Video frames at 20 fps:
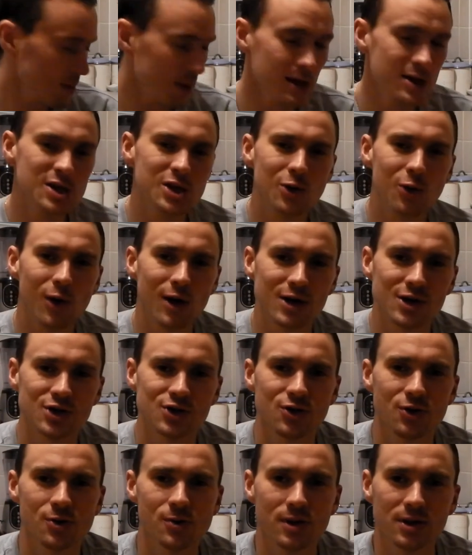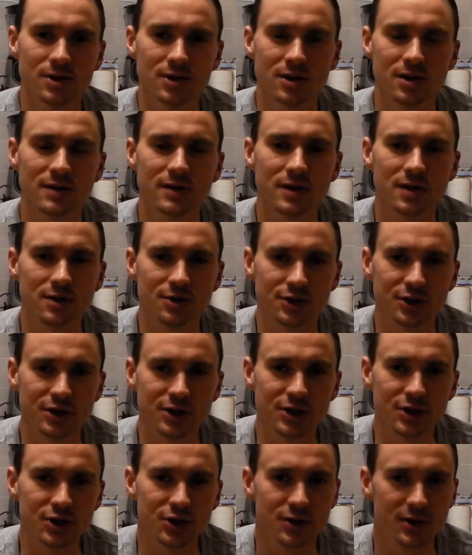It's quite a strong one, so I think I'll
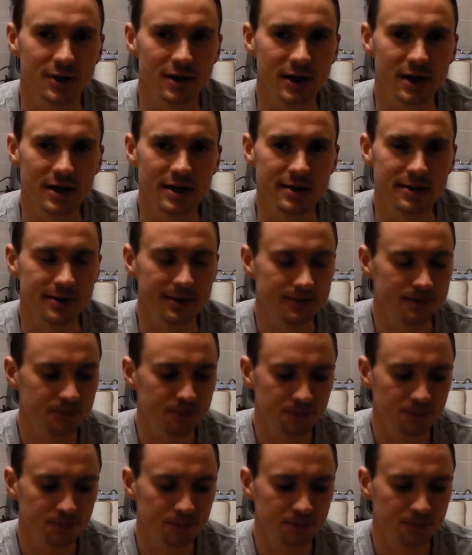just enjoy that and